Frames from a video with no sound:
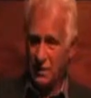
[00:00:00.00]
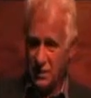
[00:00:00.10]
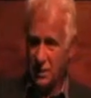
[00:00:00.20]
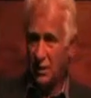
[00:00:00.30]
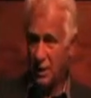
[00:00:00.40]
they
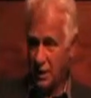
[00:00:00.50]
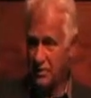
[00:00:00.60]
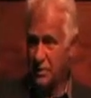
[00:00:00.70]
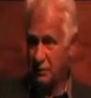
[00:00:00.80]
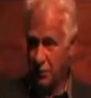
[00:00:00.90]
saw
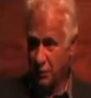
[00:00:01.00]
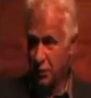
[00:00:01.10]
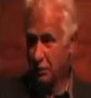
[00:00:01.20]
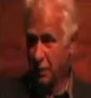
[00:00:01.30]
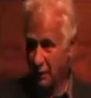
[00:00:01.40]
as the
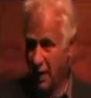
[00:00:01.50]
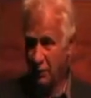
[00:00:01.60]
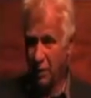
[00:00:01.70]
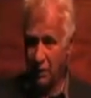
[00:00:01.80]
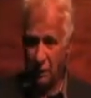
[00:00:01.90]
future of
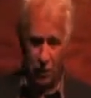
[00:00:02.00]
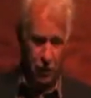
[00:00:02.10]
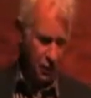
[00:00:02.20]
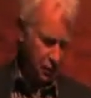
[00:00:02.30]
agriculture